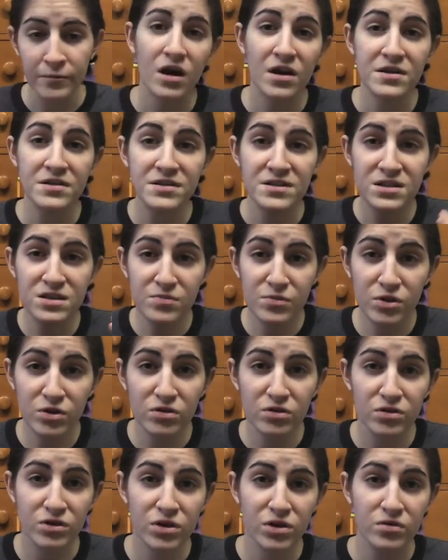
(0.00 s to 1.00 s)
On a
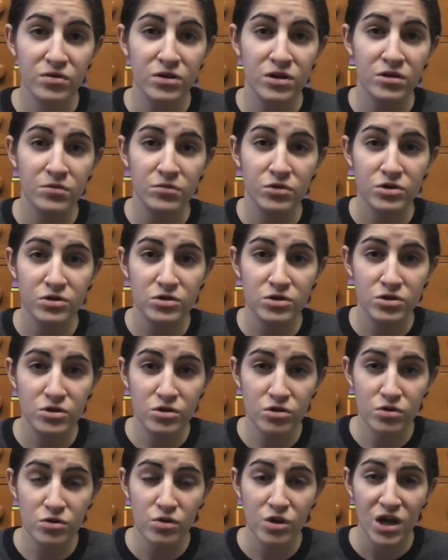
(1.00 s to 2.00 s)
similar note, number
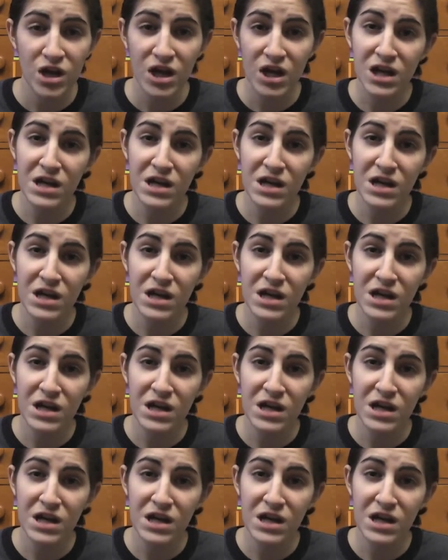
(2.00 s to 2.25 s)
two,